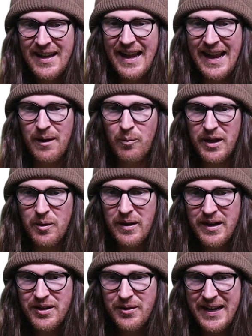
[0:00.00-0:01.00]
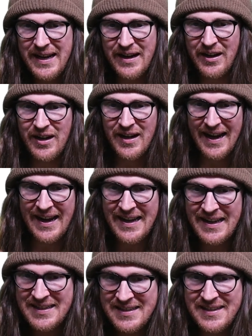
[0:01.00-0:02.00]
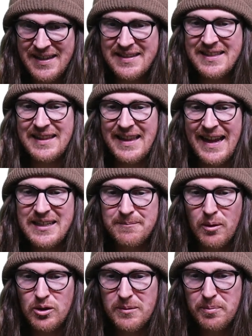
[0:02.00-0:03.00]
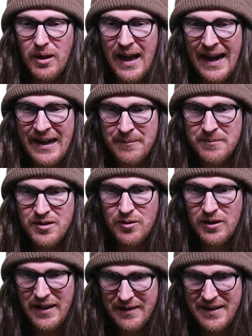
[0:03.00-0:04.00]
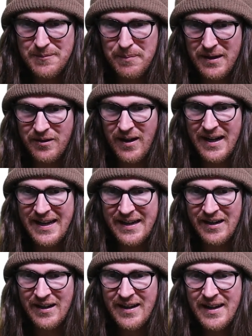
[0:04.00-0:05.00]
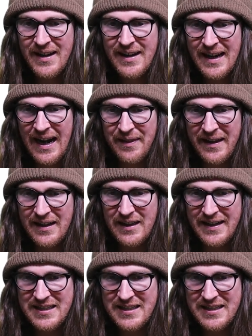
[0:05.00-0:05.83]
And what you want to do here is select multiple items. So click this button right here, and then click